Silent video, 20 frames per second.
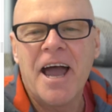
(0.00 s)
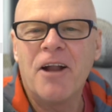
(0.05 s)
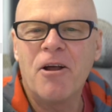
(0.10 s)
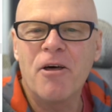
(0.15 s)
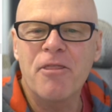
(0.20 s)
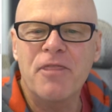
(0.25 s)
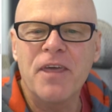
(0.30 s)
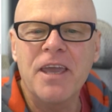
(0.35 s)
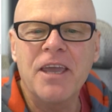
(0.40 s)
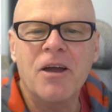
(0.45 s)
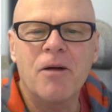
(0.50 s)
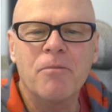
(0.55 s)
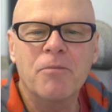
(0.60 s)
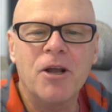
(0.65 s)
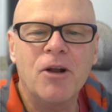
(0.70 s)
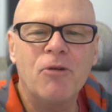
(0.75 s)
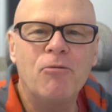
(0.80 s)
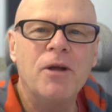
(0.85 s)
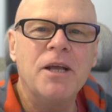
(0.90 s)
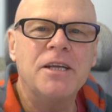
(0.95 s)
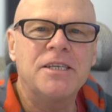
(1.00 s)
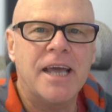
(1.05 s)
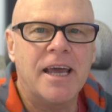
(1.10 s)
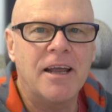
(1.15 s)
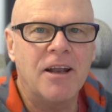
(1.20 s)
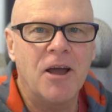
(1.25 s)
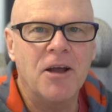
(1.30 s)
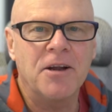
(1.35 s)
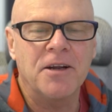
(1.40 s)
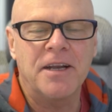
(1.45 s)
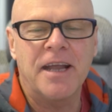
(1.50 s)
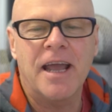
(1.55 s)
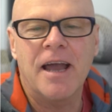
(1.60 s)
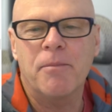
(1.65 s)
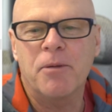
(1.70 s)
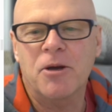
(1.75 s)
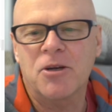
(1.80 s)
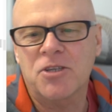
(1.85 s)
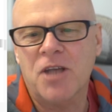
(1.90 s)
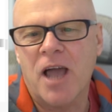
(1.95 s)
and I think I'm going to re-download it
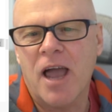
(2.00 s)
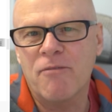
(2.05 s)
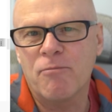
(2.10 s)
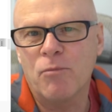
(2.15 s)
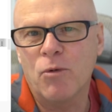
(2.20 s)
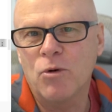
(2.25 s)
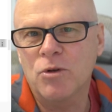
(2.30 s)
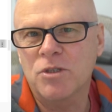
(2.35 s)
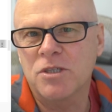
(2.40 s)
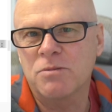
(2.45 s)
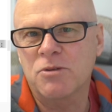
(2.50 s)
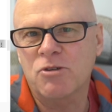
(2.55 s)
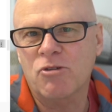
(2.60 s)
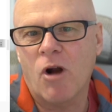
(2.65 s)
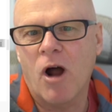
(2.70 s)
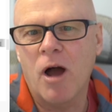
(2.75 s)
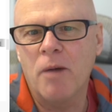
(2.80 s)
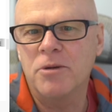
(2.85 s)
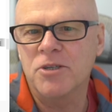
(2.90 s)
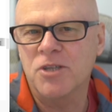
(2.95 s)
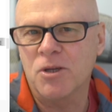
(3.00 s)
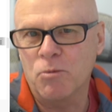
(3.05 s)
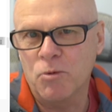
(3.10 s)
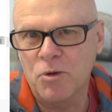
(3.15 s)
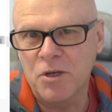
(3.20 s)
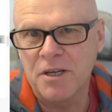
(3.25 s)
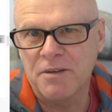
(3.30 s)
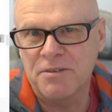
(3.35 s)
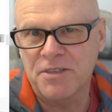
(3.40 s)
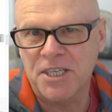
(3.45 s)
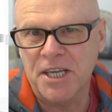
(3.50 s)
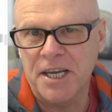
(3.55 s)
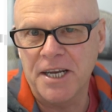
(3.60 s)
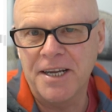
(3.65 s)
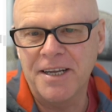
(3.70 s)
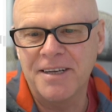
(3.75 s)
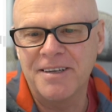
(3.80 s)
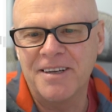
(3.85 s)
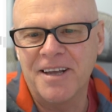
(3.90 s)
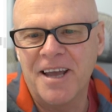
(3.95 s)
now because I have more subscribers that wouldn't have
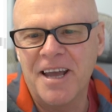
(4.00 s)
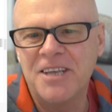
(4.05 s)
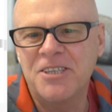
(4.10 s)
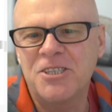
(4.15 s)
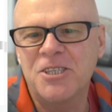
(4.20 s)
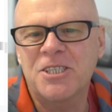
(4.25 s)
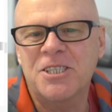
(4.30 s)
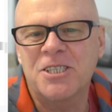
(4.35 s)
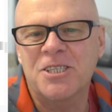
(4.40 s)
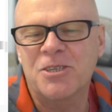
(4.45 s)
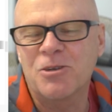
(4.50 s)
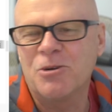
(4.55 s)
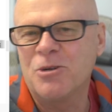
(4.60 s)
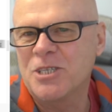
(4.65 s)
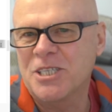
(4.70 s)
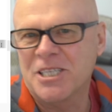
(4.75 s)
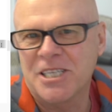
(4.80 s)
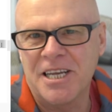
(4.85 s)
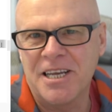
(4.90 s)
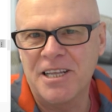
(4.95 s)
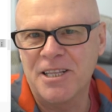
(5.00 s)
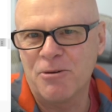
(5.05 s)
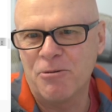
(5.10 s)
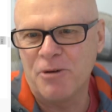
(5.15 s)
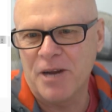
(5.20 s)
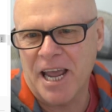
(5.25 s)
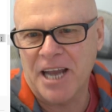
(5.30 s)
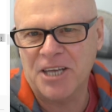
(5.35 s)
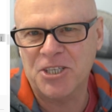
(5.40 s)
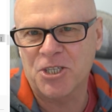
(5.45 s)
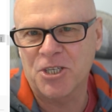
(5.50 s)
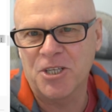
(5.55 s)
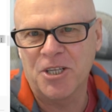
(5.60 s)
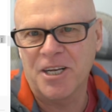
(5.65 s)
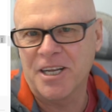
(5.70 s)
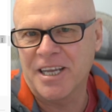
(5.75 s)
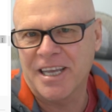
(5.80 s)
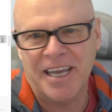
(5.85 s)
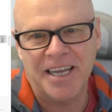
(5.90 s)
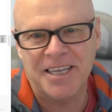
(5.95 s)
seen it, and just to sort of see the
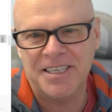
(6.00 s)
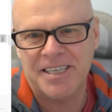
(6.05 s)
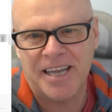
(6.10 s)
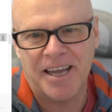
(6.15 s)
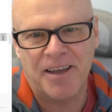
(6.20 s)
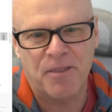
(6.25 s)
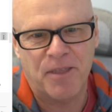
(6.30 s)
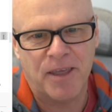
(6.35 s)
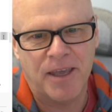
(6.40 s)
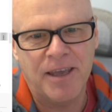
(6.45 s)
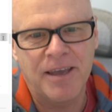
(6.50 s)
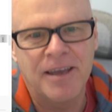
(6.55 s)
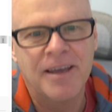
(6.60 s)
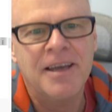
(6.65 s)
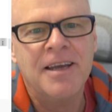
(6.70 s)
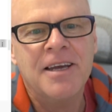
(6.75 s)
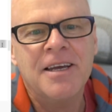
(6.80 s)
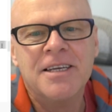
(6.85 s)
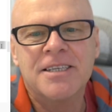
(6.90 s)
reaction that it gets out there.